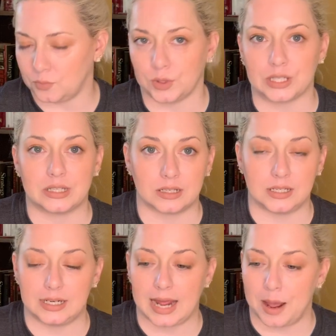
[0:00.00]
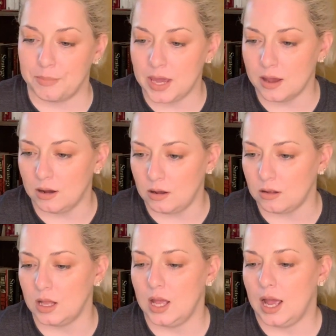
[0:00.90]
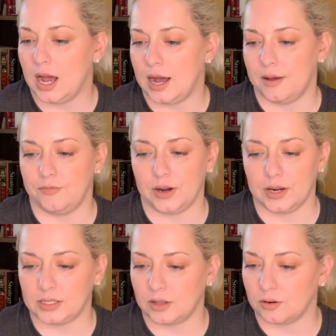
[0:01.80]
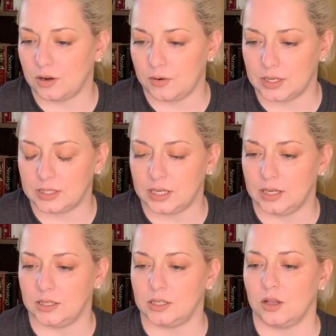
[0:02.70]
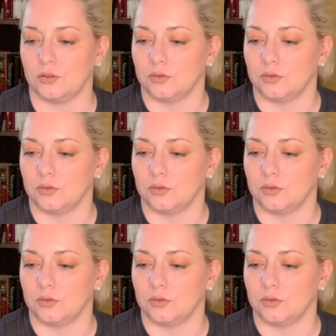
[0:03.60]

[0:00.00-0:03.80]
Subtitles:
with the 60-day appeal, various other notices,